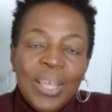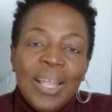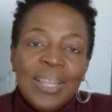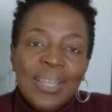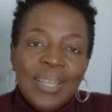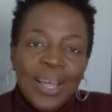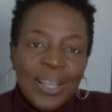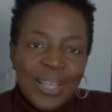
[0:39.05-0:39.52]

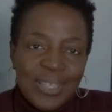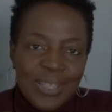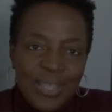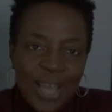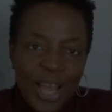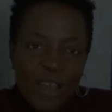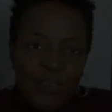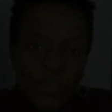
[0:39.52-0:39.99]
Now let's
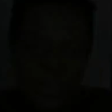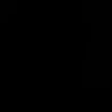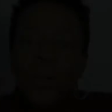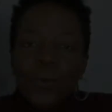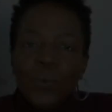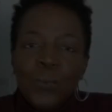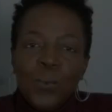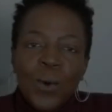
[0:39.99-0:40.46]
dive in.
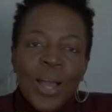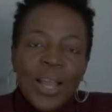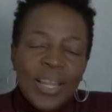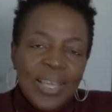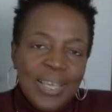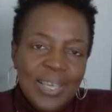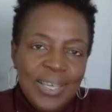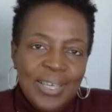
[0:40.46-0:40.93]
What
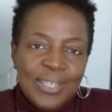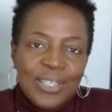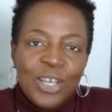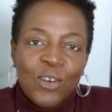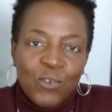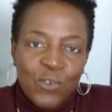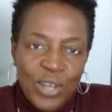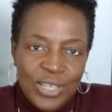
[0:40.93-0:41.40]
is a
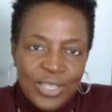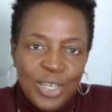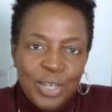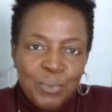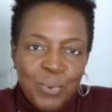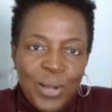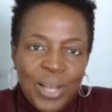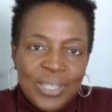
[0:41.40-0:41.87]

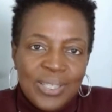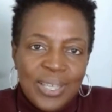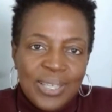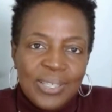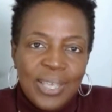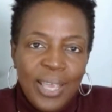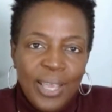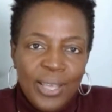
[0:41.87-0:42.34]
resident process
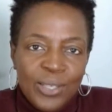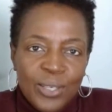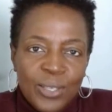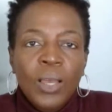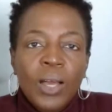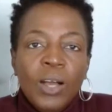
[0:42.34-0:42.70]
agent?